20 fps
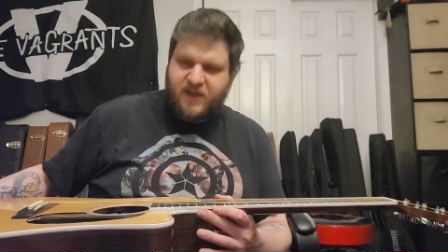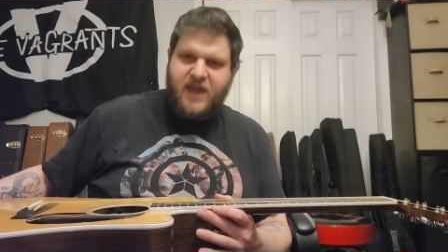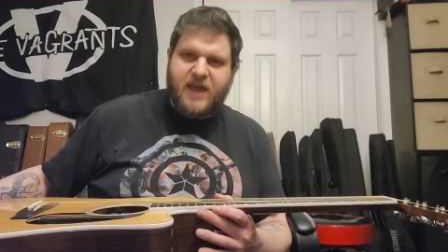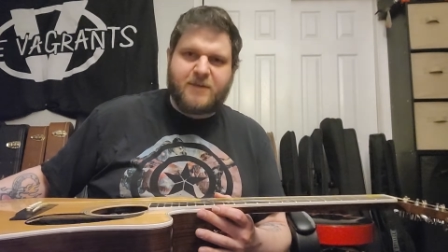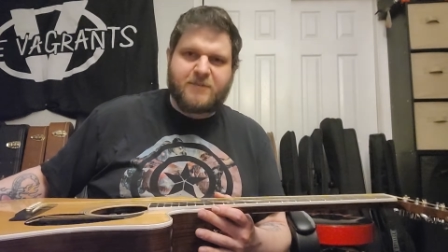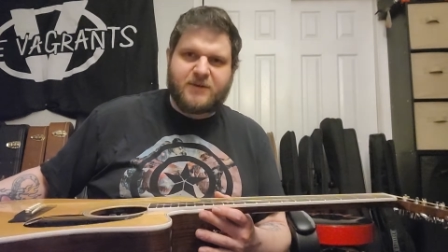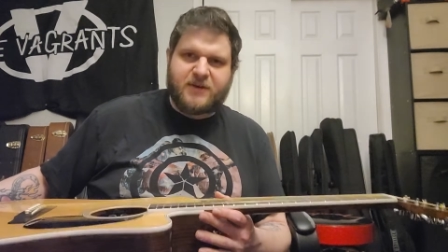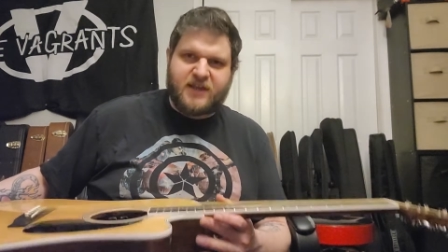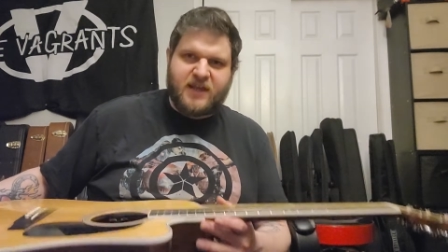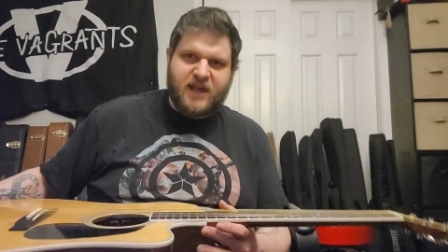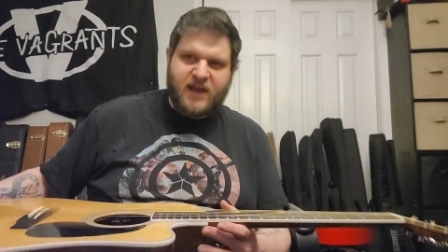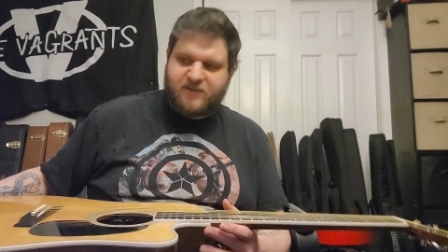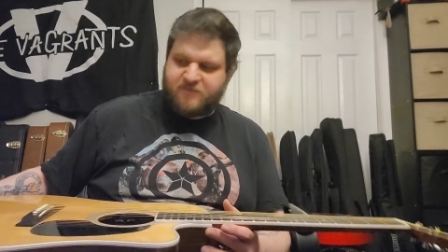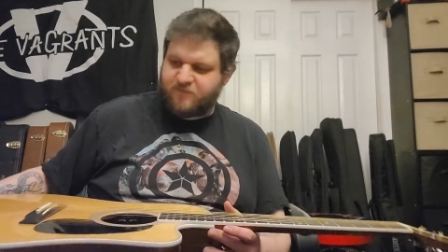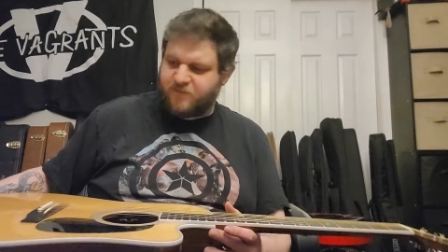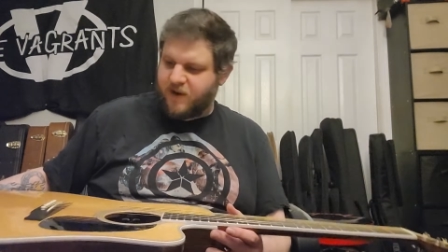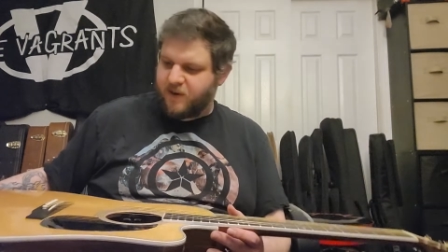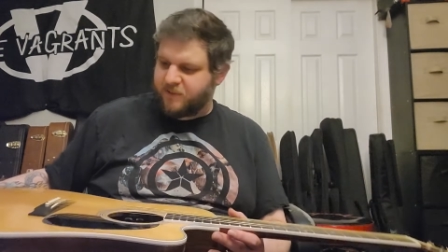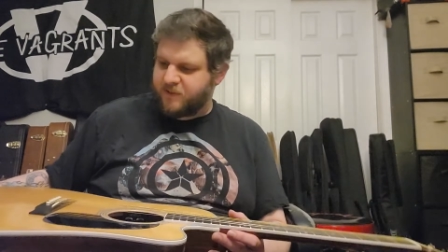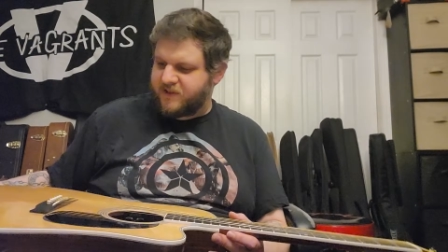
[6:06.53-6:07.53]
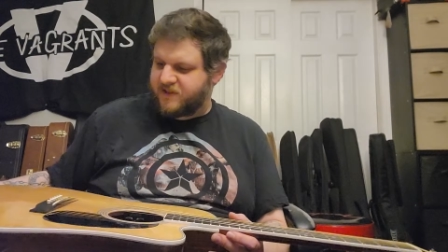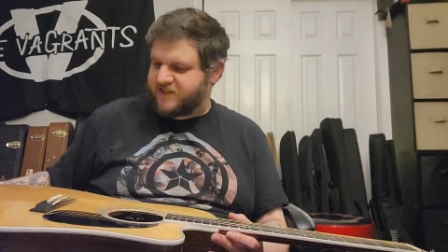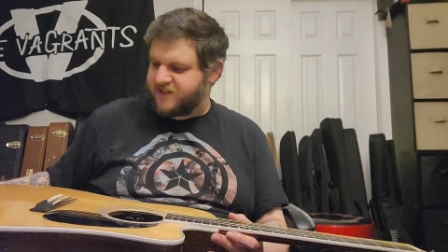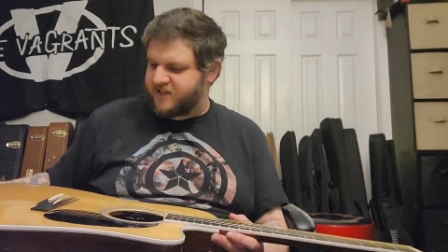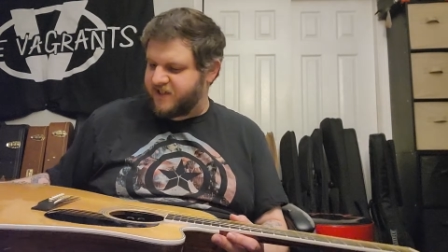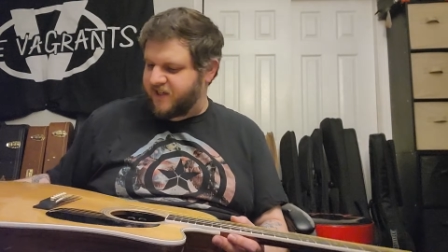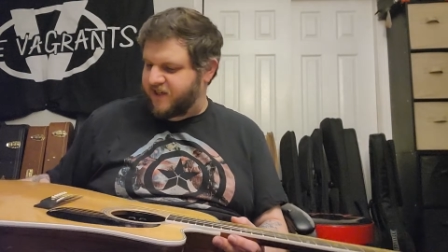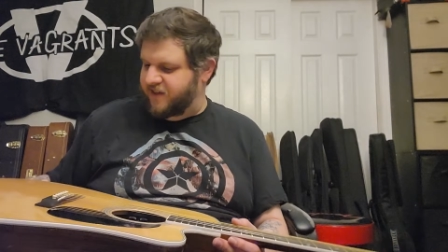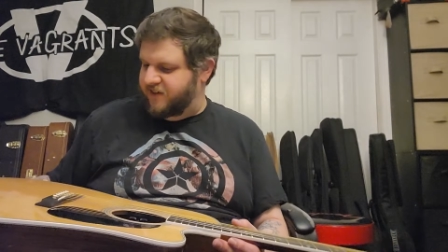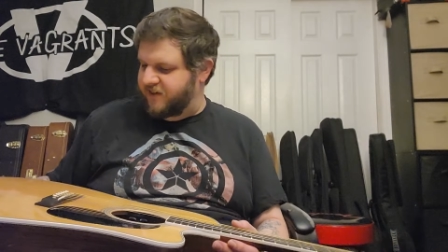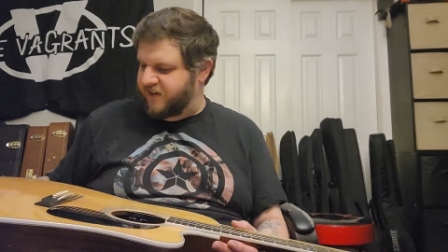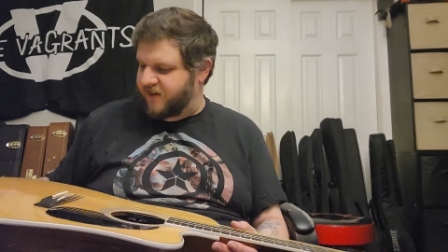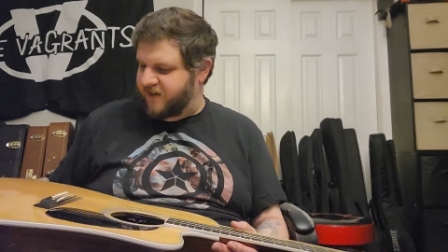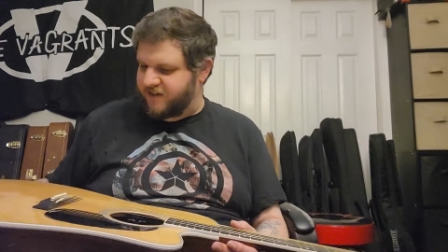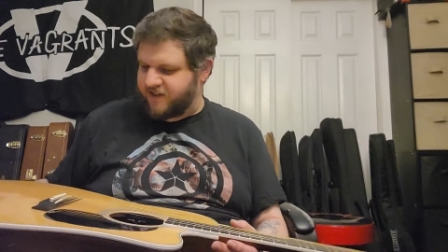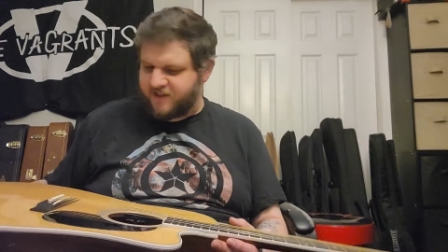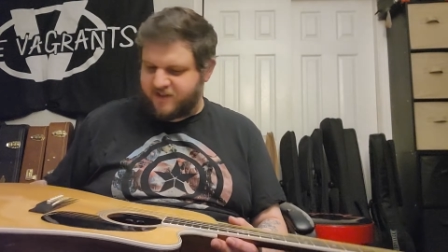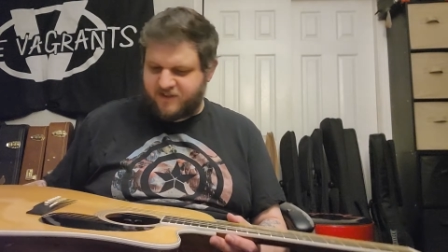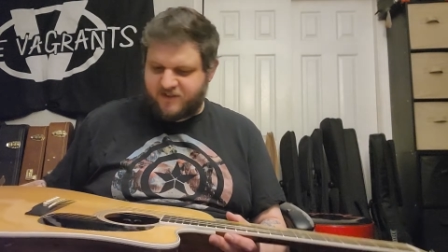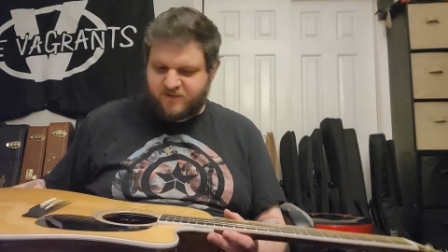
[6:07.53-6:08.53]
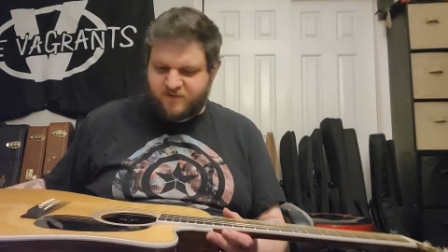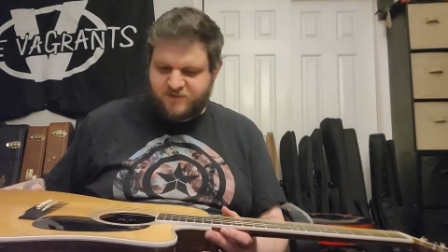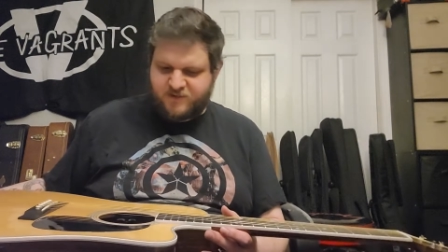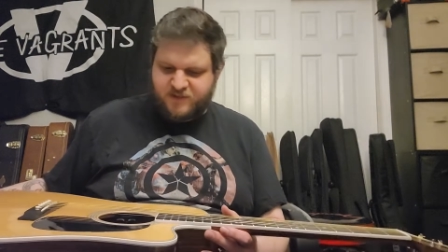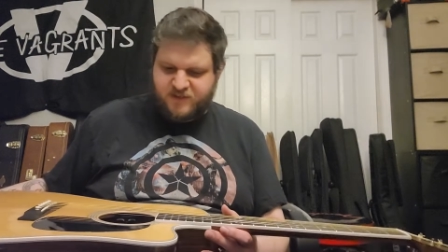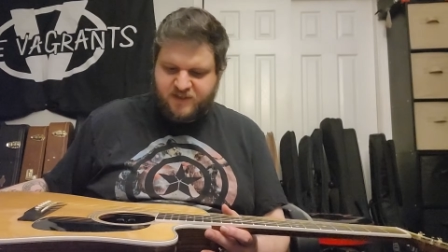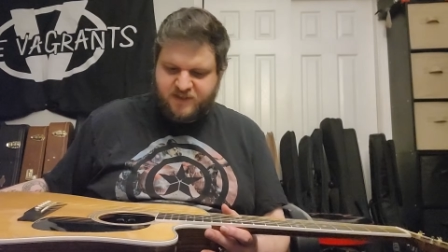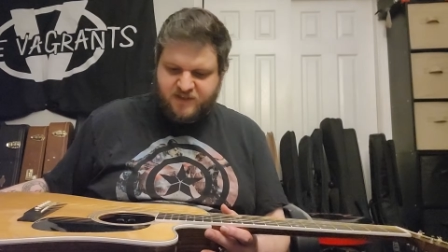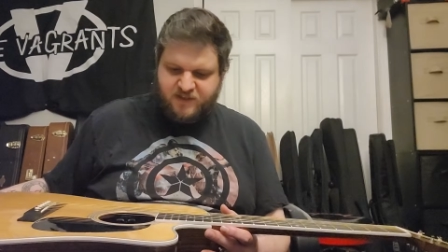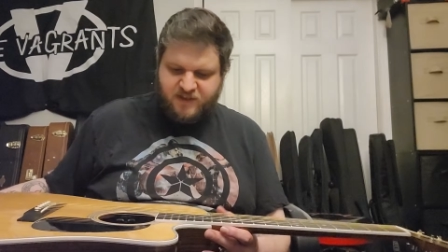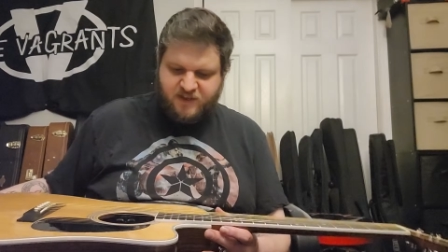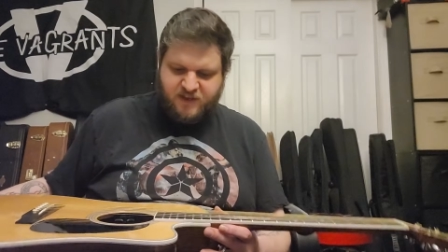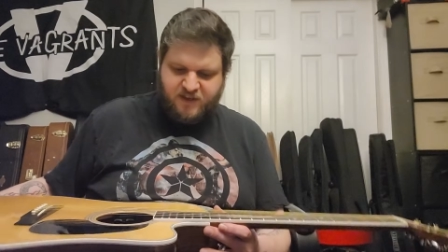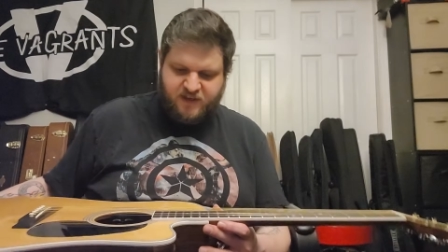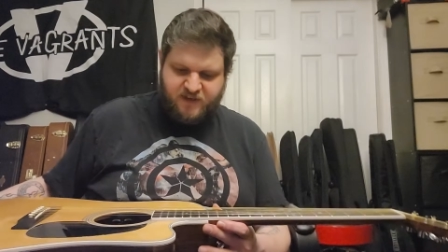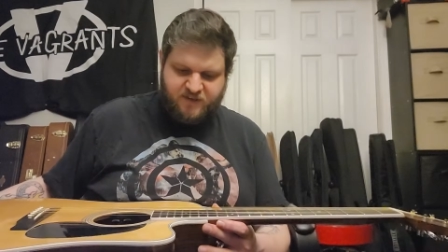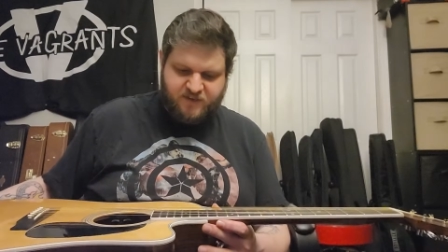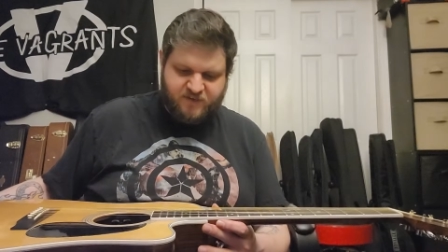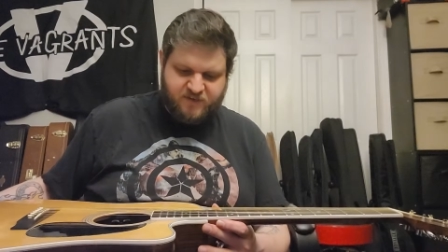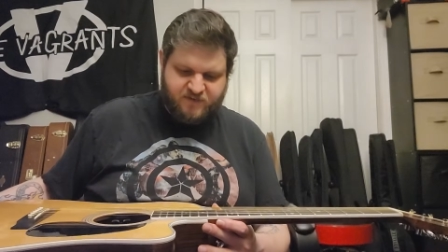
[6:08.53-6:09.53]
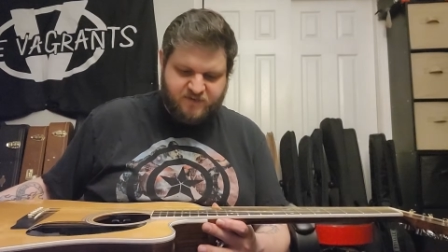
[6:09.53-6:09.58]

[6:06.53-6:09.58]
ebony I've probably seen on an acoustic uh,